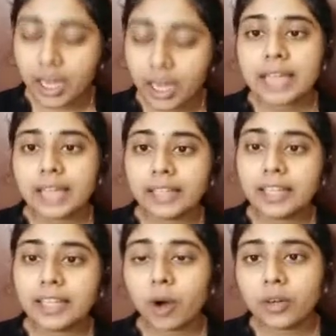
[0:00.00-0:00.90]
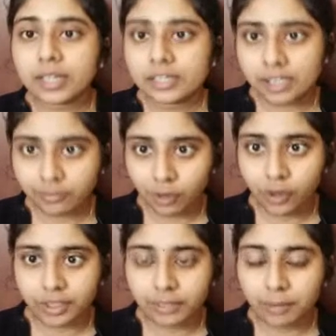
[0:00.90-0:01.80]
Yankee bond is a
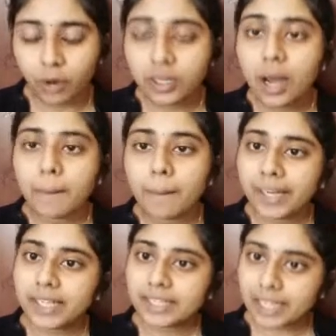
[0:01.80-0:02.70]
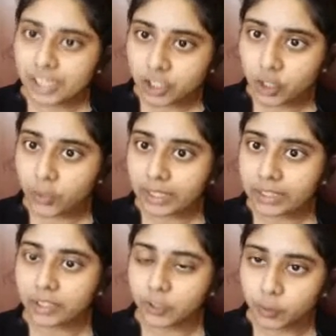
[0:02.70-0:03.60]
foreign bond but is issued in
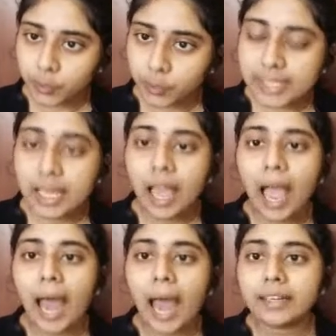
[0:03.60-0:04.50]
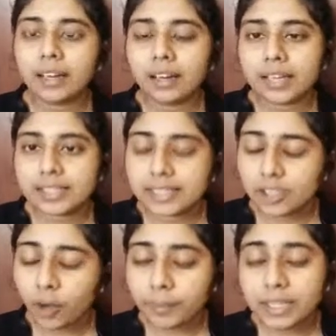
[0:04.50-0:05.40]
US and is
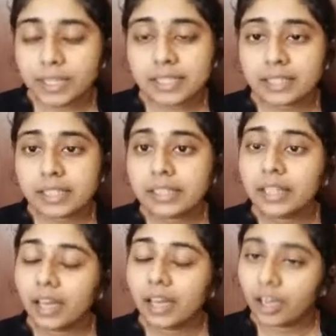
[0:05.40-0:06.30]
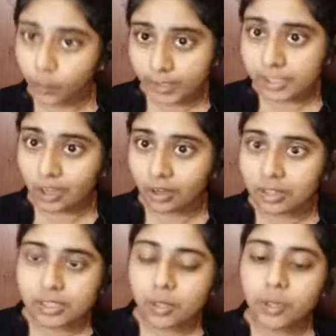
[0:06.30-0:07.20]
denominated in US dollars.
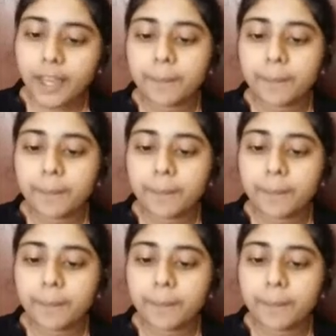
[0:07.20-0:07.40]
Okay.